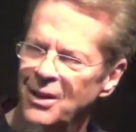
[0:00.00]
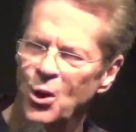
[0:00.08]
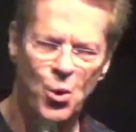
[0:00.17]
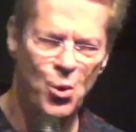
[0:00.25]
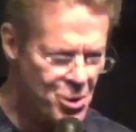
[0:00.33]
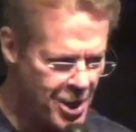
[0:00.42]

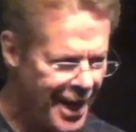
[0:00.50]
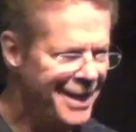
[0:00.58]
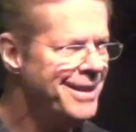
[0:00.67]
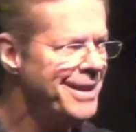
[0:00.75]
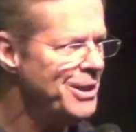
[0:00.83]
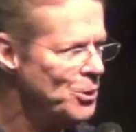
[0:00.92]
Whose
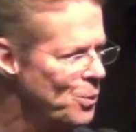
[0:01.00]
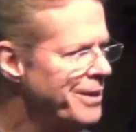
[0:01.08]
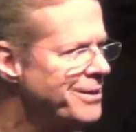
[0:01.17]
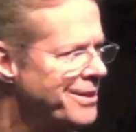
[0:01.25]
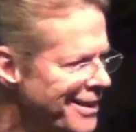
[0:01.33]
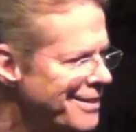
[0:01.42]
idea
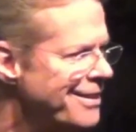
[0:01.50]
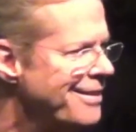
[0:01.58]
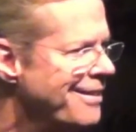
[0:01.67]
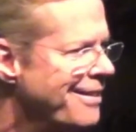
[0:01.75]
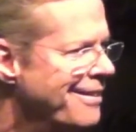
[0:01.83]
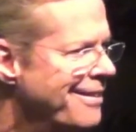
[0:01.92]
was this?
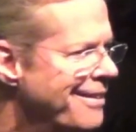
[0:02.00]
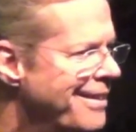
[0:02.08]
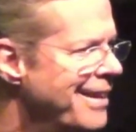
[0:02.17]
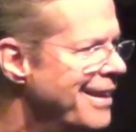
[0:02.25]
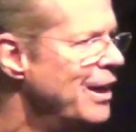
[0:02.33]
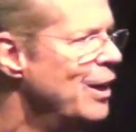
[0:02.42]

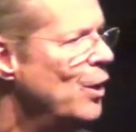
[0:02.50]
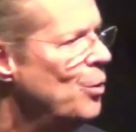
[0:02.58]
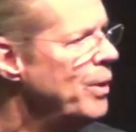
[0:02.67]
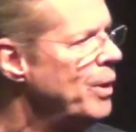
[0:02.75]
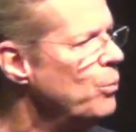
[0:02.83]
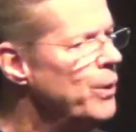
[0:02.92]

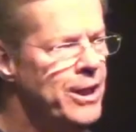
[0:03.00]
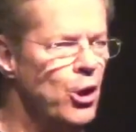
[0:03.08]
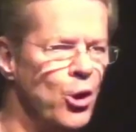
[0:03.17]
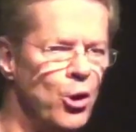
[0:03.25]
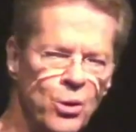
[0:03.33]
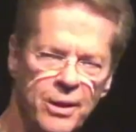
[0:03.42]
That we
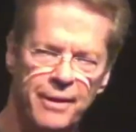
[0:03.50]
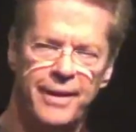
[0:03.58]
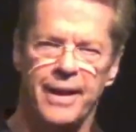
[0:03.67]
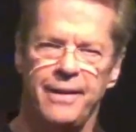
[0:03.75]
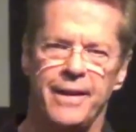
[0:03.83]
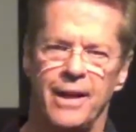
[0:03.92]
knew
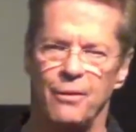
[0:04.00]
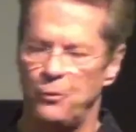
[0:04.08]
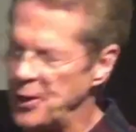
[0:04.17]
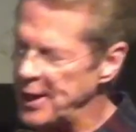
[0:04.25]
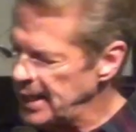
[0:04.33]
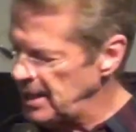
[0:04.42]
that, that if
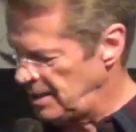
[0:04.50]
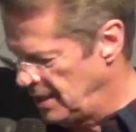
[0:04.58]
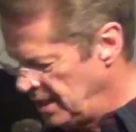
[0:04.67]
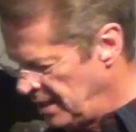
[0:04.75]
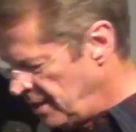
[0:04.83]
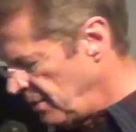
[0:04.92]
we could
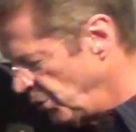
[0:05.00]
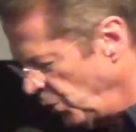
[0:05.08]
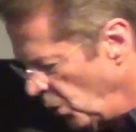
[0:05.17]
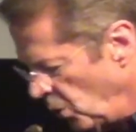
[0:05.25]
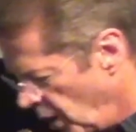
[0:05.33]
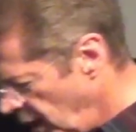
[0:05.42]

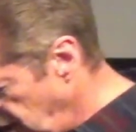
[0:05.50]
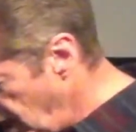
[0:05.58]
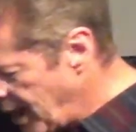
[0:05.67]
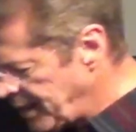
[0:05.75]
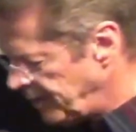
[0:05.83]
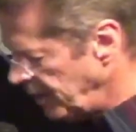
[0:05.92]
do a
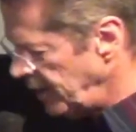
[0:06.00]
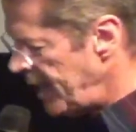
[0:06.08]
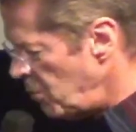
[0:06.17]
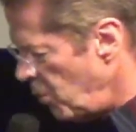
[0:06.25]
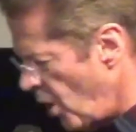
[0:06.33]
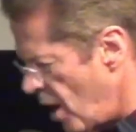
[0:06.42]
lot of the
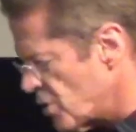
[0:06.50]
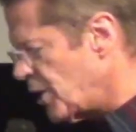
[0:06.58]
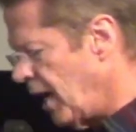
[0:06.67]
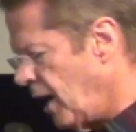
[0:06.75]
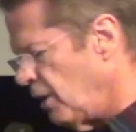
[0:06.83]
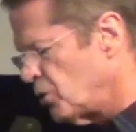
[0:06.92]
labor
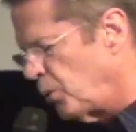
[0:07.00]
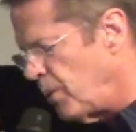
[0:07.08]
ourselves.